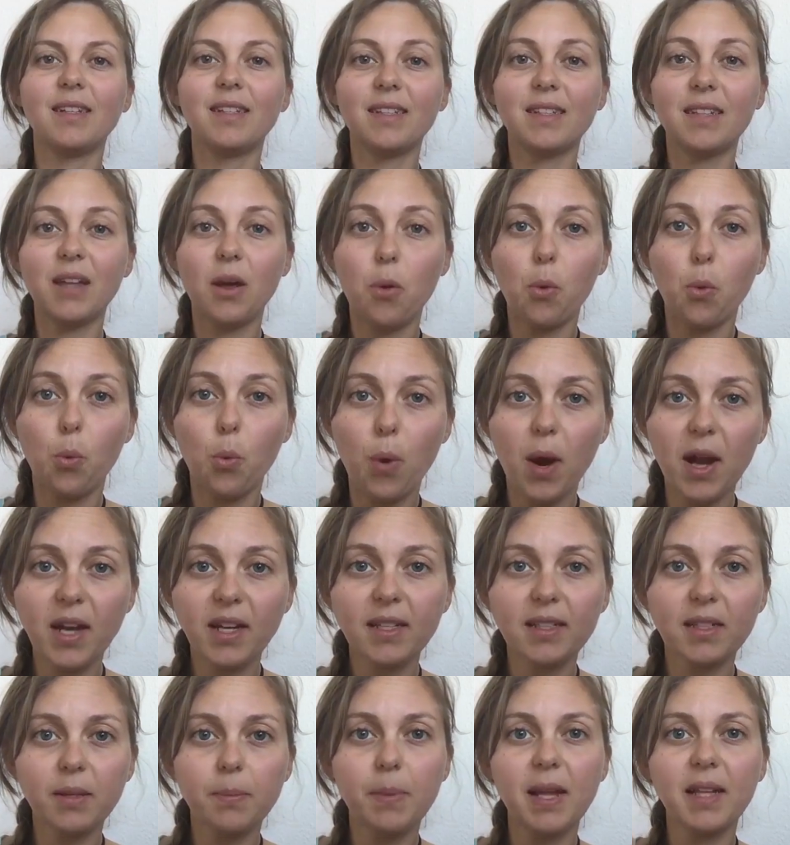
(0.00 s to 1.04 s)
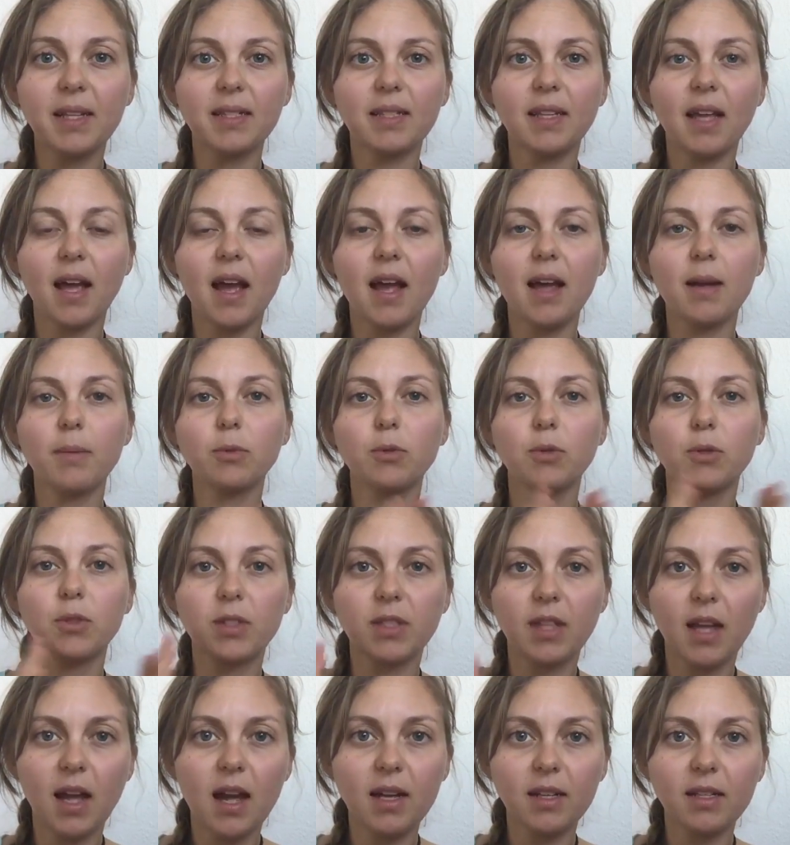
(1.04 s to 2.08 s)
So when is the best time to
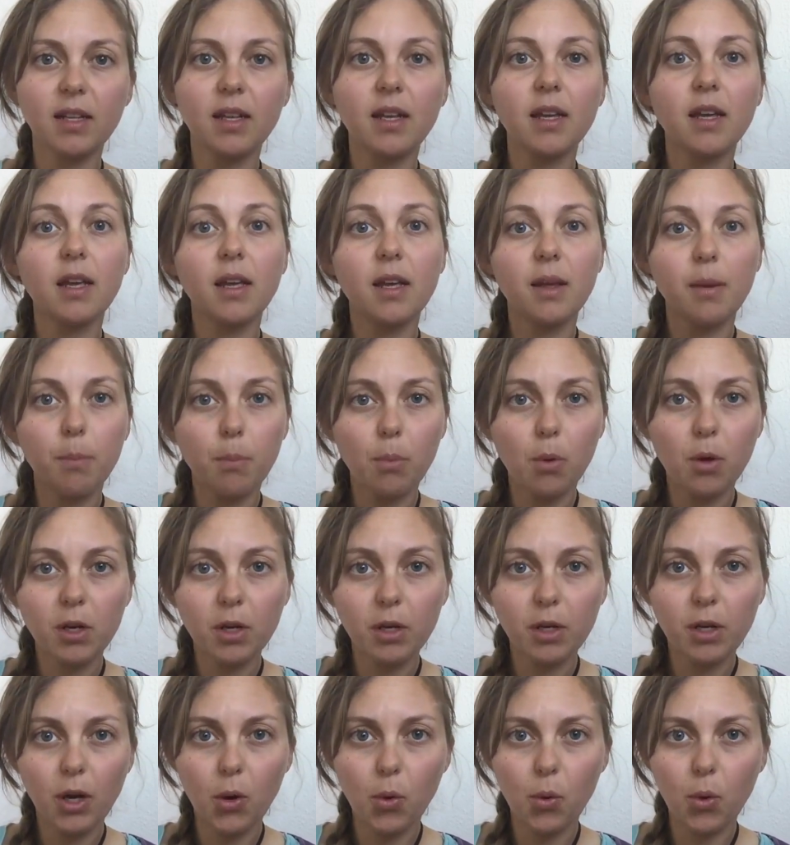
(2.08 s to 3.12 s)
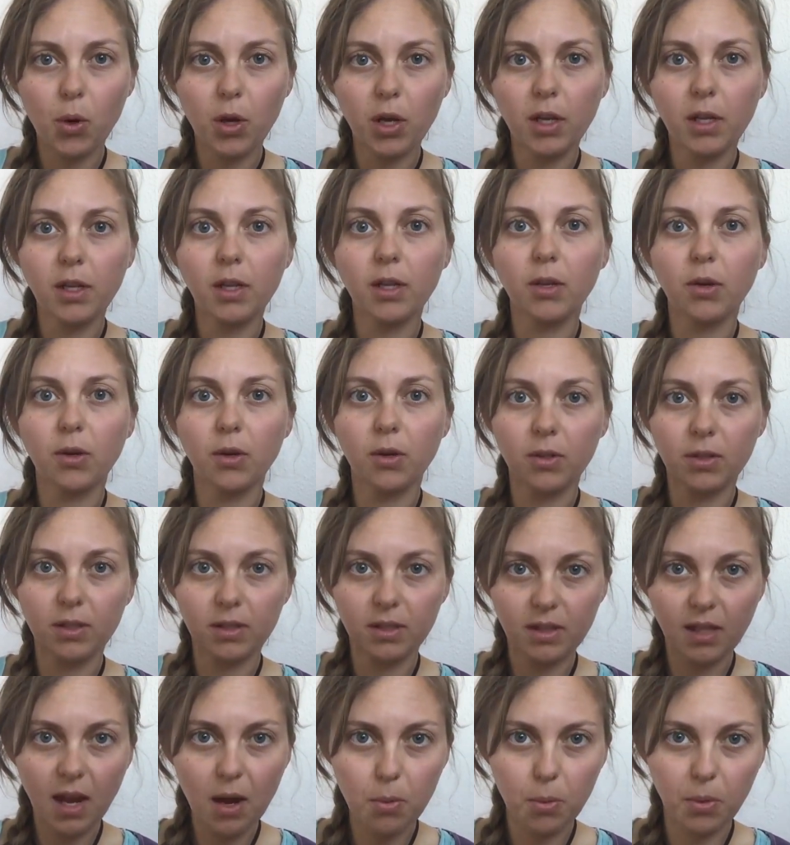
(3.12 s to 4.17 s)
start monitoring your
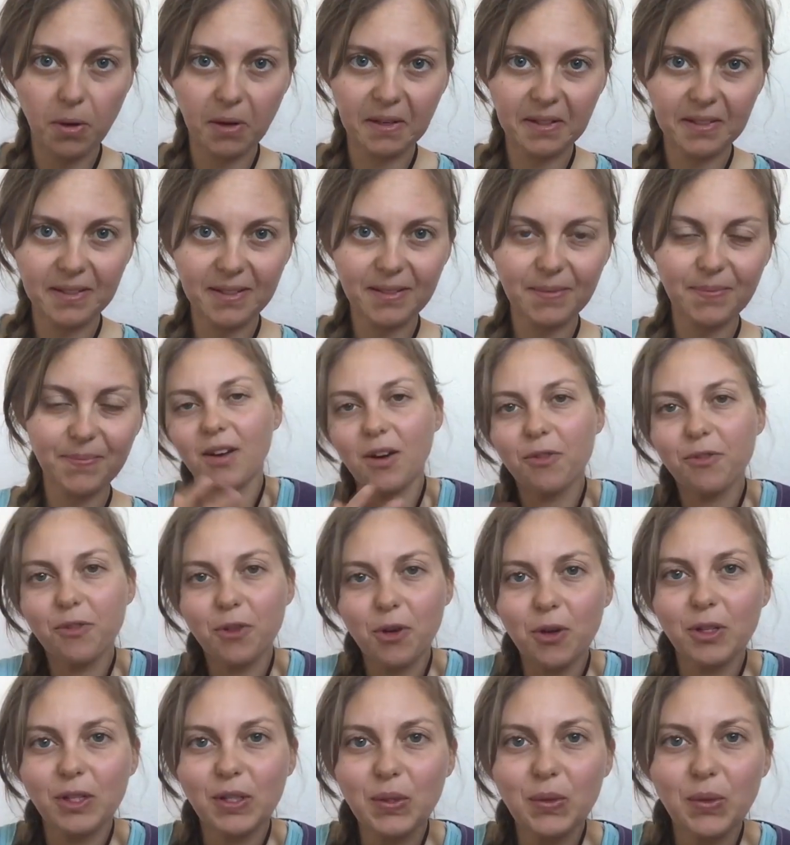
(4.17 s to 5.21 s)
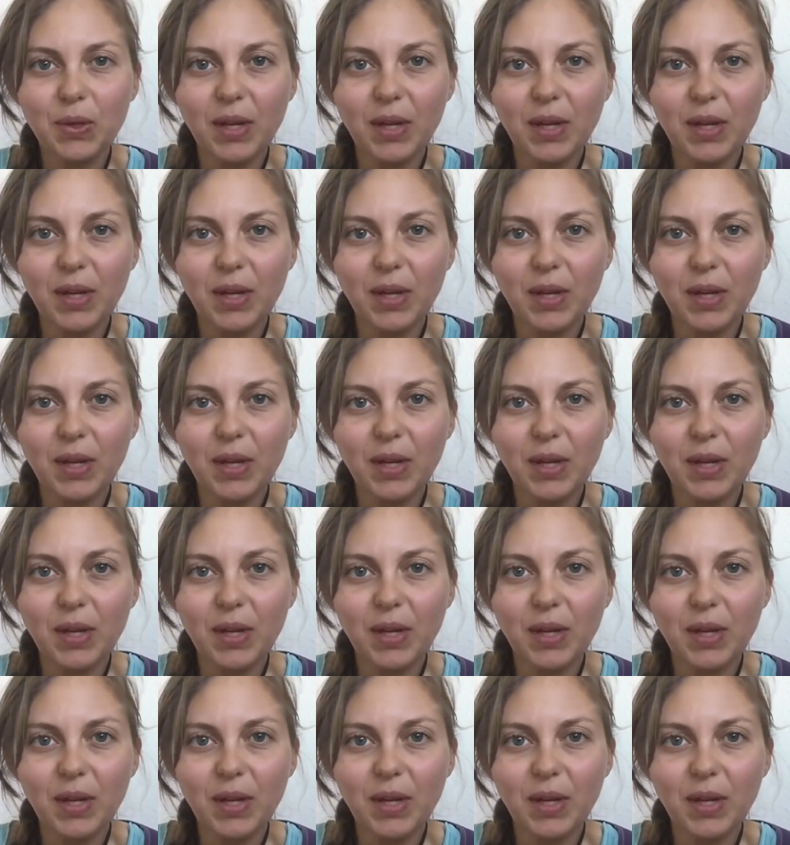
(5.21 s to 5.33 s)
cervix? Of course, you